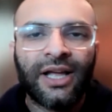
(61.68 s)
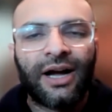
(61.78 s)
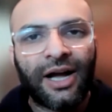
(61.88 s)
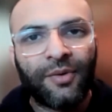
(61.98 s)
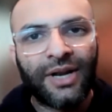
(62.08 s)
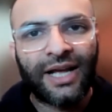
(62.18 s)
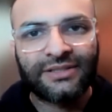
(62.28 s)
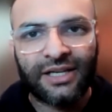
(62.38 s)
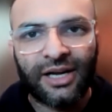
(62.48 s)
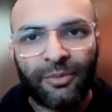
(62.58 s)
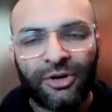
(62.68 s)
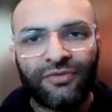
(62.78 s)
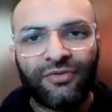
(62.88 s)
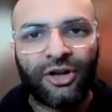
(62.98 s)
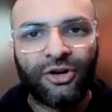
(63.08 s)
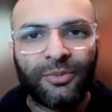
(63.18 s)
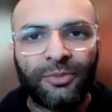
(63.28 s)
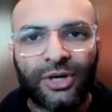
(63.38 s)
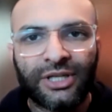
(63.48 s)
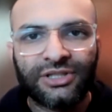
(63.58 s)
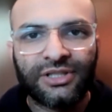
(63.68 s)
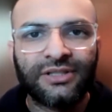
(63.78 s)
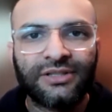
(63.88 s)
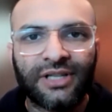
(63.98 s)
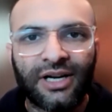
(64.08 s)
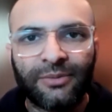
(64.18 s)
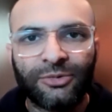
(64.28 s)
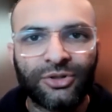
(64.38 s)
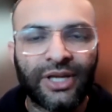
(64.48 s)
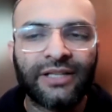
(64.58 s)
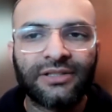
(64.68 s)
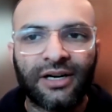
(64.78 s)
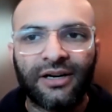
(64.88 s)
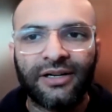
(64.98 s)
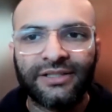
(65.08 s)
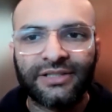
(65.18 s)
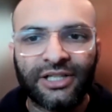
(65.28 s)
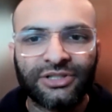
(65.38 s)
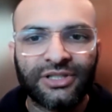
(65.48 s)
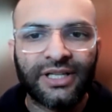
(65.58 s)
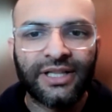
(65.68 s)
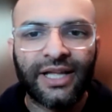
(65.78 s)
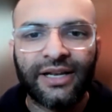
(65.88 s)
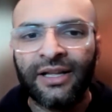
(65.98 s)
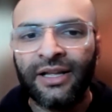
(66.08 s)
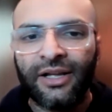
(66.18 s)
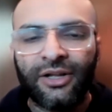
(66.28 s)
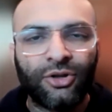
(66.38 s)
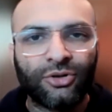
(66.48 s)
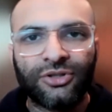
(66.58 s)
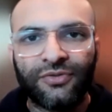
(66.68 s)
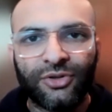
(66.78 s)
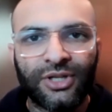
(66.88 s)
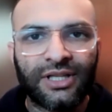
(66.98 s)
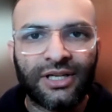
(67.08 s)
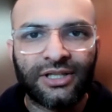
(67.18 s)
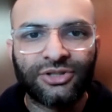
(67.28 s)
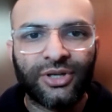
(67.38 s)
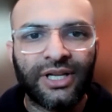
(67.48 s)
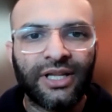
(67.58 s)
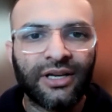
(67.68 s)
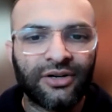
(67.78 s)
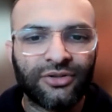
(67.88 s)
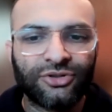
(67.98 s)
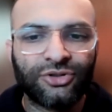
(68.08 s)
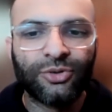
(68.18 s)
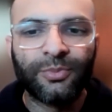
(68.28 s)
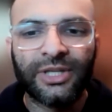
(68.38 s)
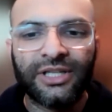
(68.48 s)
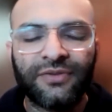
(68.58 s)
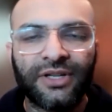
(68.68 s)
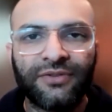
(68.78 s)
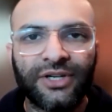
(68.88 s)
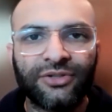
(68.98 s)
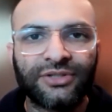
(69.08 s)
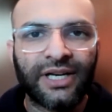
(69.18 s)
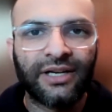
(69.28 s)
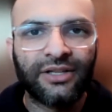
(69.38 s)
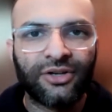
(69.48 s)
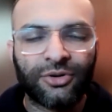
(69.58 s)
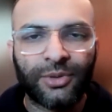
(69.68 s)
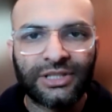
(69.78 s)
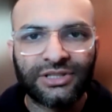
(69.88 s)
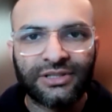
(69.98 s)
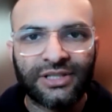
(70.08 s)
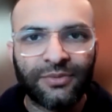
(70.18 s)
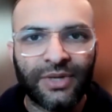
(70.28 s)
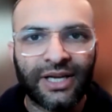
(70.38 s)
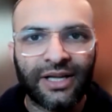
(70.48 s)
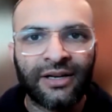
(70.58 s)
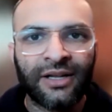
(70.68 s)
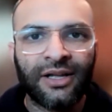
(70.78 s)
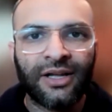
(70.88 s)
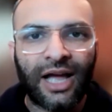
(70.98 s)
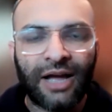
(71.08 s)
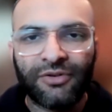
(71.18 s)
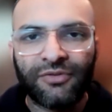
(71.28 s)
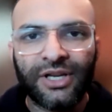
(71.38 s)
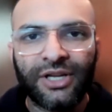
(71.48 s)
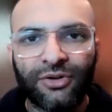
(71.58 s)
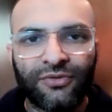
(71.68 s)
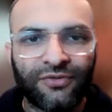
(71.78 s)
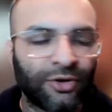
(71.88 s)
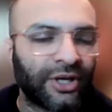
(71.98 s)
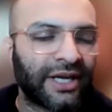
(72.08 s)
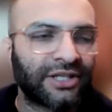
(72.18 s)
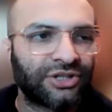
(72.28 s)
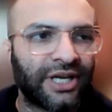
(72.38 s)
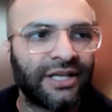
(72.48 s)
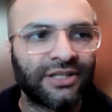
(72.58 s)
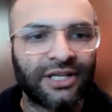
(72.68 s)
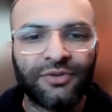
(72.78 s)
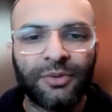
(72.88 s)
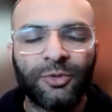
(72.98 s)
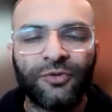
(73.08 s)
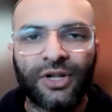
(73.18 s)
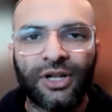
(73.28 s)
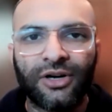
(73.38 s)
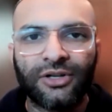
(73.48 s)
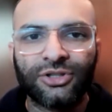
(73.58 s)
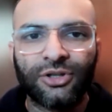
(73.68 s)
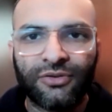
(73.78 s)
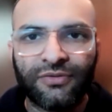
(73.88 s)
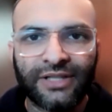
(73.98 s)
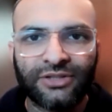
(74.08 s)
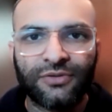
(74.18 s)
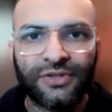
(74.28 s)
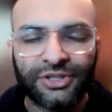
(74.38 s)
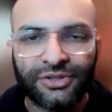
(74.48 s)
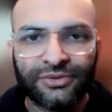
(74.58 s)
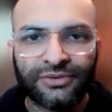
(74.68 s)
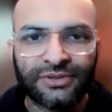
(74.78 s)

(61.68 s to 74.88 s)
I will ask a couple of follow-up questions to kickstart our discussion. And then those of you that are joining here on Zoom, please feel free to send in your questions and we can have a free-flowing exchange as we move along. So Faiz, over to you.